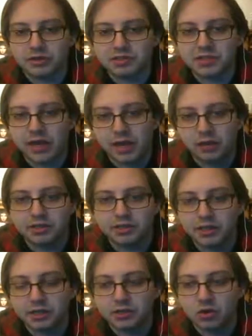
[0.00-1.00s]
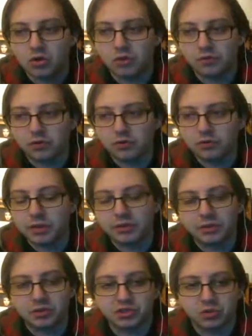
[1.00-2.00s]
talent getting over, maybe
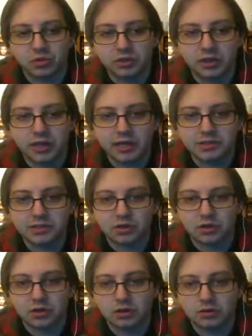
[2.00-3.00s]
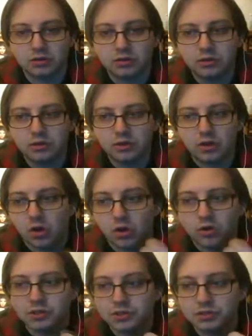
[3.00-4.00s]
their storylines
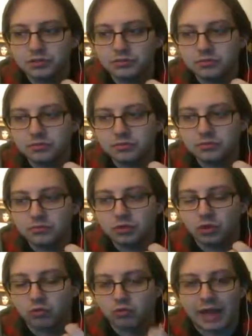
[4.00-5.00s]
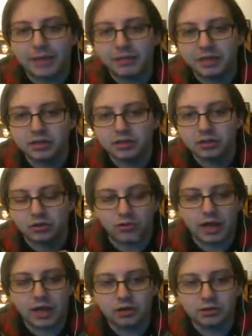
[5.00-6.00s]
aren't grabbing the
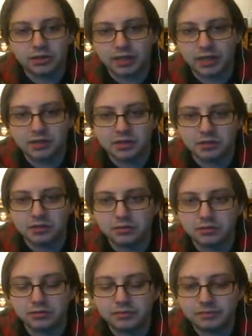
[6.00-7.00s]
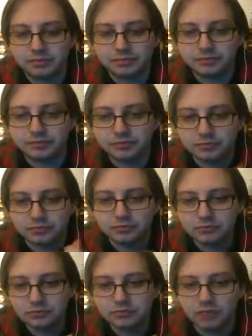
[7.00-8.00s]
crowd kind of deal.
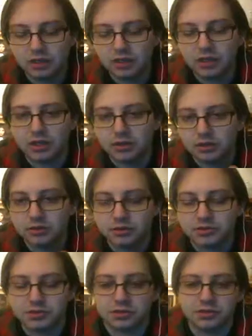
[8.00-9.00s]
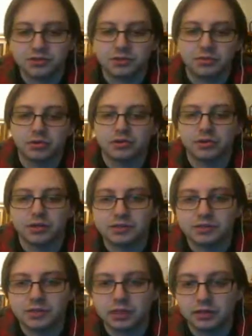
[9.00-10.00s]
Mm-hmm. There's a number of
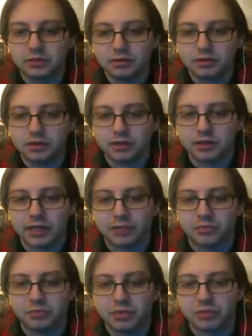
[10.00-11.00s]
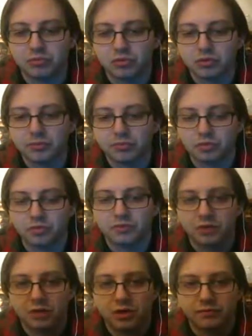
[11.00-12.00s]
things that could be improved
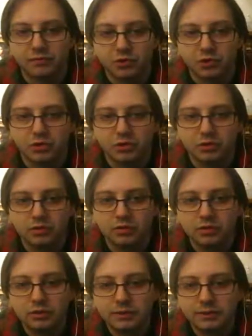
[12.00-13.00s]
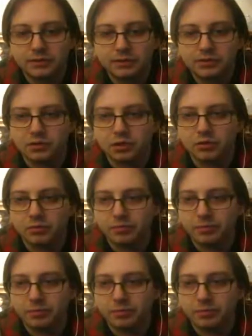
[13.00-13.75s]
upon for sure. So,